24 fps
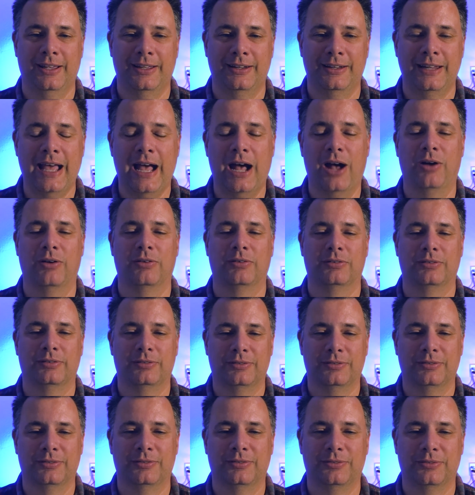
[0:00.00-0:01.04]
Now,
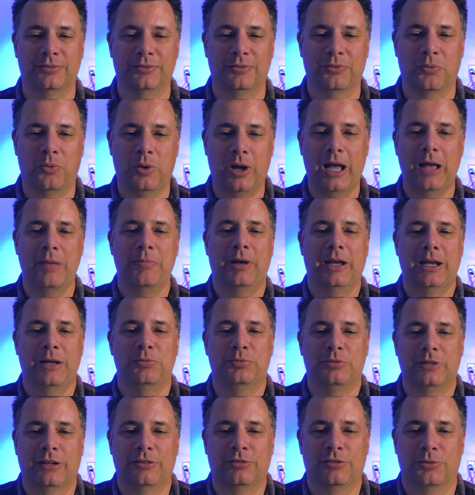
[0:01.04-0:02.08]
why my
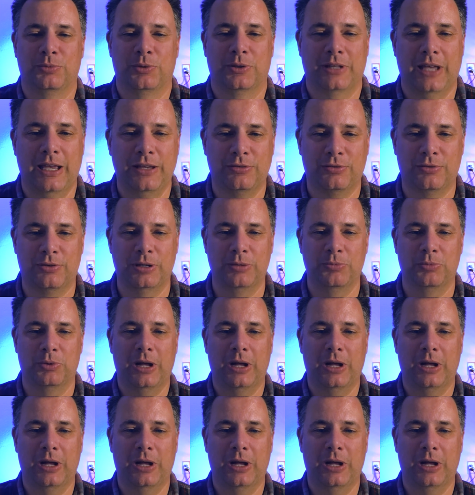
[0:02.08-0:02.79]
obsession with ice cream?